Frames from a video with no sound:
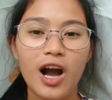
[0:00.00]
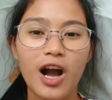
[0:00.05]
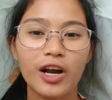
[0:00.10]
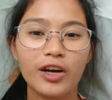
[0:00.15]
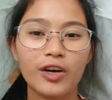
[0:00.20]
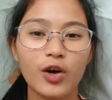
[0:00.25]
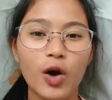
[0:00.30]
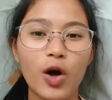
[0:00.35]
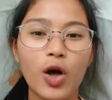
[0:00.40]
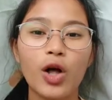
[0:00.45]

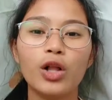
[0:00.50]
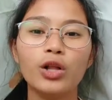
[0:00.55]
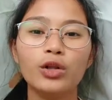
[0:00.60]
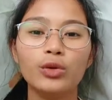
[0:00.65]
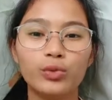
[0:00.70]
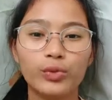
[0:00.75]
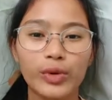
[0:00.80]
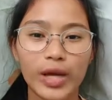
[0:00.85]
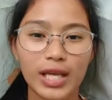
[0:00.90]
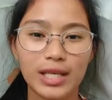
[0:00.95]
are
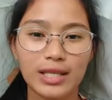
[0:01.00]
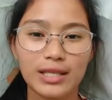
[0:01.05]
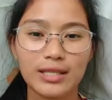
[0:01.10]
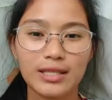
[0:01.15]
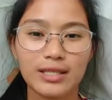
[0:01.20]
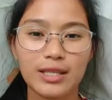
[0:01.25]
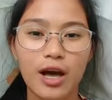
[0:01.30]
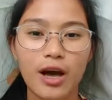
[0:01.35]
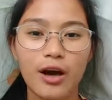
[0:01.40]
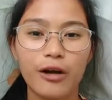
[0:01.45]
all
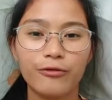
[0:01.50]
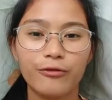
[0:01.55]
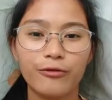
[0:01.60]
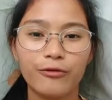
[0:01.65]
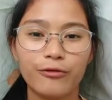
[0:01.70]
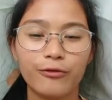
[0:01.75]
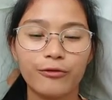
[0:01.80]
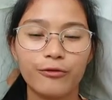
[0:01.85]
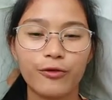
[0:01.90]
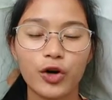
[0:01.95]
ways of
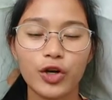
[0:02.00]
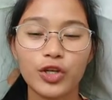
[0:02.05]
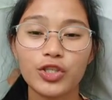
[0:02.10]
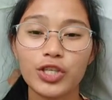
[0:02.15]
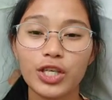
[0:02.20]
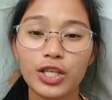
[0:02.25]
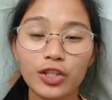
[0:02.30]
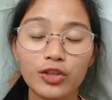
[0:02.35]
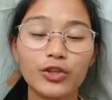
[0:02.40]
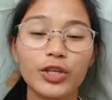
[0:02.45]
for
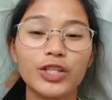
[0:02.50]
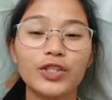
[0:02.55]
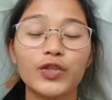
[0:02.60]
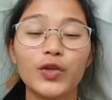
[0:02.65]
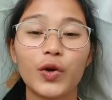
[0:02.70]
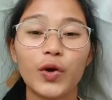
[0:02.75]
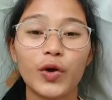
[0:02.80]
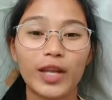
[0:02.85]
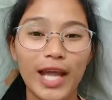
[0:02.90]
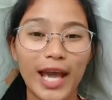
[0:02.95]
children to
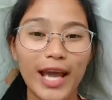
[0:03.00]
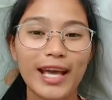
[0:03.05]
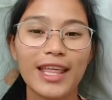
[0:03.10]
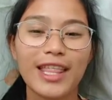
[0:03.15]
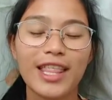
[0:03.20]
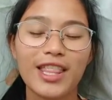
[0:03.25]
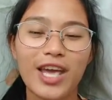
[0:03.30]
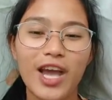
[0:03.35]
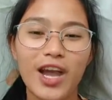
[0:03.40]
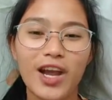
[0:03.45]
connect
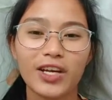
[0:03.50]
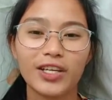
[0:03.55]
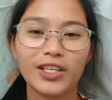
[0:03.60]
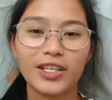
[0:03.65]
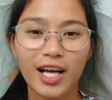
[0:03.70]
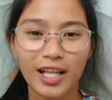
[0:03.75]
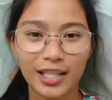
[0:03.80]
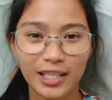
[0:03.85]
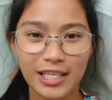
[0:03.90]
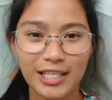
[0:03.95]
their
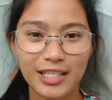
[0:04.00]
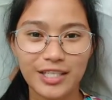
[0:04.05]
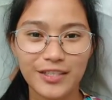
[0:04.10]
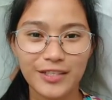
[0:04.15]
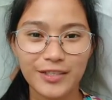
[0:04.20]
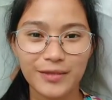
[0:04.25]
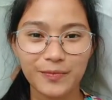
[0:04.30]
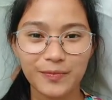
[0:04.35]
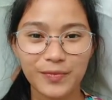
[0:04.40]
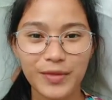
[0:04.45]
knowledge.
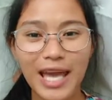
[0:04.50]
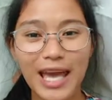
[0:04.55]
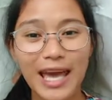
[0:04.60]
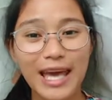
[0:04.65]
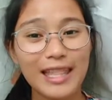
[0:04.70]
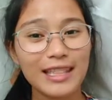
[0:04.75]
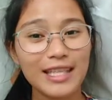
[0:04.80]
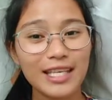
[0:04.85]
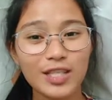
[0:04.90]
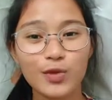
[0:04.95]

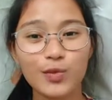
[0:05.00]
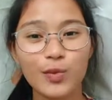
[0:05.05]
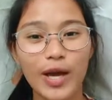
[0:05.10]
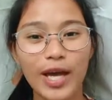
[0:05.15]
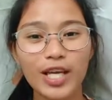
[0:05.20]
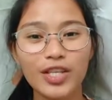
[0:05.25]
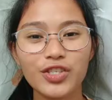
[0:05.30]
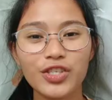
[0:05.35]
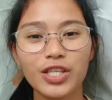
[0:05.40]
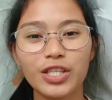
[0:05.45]
In this
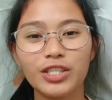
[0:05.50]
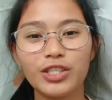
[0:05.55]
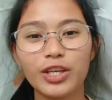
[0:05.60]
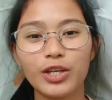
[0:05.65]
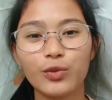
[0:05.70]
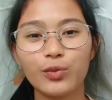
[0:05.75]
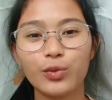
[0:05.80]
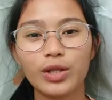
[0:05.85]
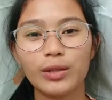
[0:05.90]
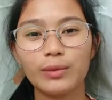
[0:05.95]
way,
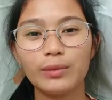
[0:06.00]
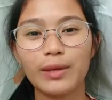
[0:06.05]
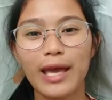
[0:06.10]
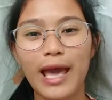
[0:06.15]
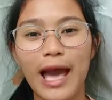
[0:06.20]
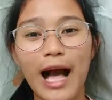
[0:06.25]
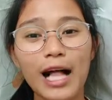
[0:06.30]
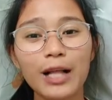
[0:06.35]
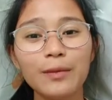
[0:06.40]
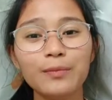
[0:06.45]
children will be
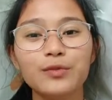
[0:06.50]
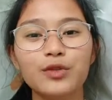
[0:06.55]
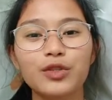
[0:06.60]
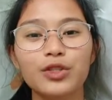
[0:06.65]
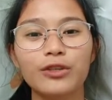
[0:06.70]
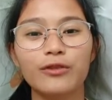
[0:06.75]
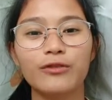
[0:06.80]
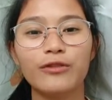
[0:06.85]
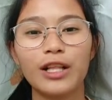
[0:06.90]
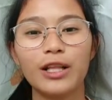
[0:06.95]
helped to
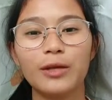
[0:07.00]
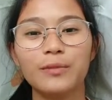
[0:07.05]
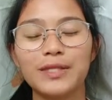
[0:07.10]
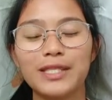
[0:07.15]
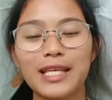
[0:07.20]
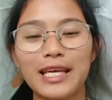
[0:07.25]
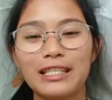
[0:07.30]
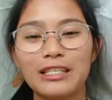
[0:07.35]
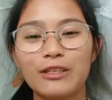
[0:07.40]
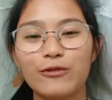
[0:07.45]
develop
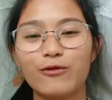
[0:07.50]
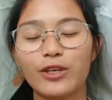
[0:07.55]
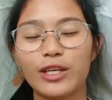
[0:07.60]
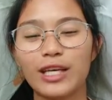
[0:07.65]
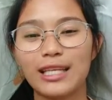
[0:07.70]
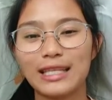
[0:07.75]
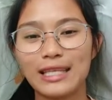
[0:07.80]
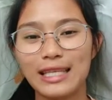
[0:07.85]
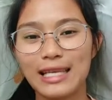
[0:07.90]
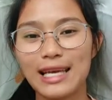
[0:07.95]
scientific
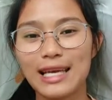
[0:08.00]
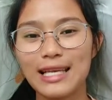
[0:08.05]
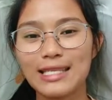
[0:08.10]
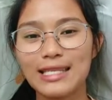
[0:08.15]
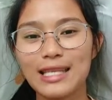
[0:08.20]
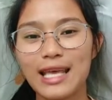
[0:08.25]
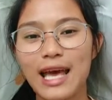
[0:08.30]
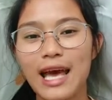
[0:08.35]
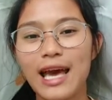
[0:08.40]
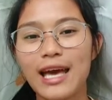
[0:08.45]

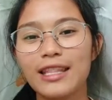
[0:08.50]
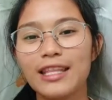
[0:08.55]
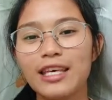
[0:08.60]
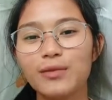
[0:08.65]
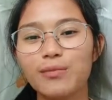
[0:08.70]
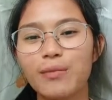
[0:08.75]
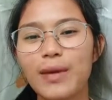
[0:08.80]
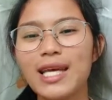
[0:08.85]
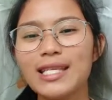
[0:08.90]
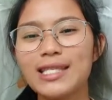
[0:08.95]
ideas
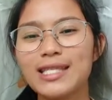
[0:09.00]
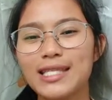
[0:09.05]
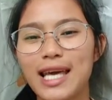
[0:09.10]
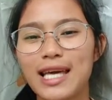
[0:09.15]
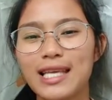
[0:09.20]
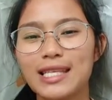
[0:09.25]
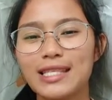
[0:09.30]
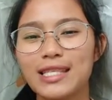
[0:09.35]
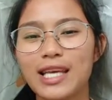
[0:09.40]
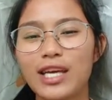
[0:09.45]
that make
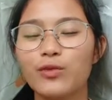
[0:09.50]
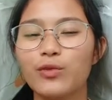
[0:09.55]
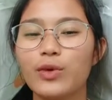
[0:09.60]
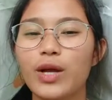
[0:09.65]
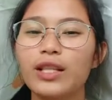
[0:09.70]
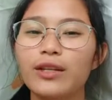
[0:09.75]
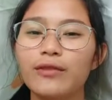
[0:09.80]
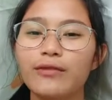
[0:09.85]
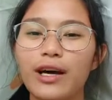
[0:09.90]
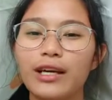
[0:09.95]
sense and
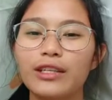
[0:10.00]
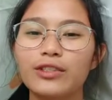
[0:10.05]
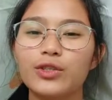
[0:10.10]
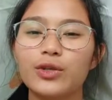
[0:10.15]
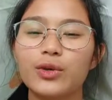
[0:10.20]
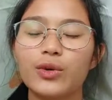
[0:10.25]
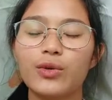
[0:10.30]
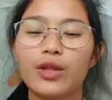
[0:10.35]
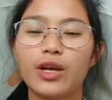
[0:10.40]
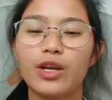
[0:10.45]
relevant
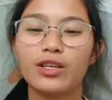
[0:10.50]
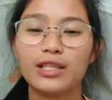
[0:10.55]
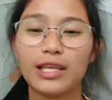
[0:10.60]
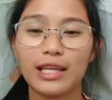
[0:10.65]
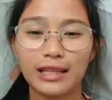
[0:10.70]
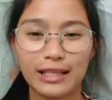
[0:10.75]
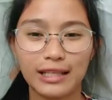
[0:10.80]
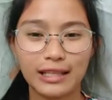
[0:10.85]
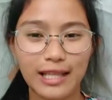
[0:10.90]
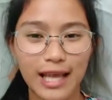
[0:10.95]
to their
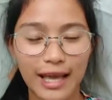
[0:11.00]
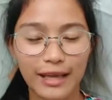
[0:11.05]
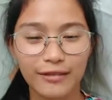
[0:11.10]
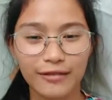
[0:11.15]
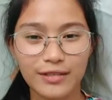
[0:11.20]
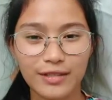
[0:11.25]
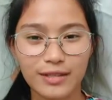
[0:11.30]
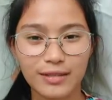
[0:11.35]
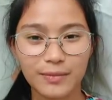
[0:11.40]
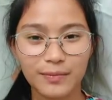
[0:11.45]
daily
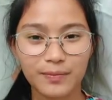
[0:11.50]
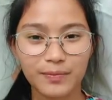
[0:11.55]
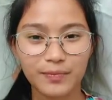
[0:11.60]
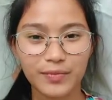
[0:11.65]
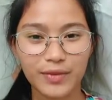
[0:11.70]
lives.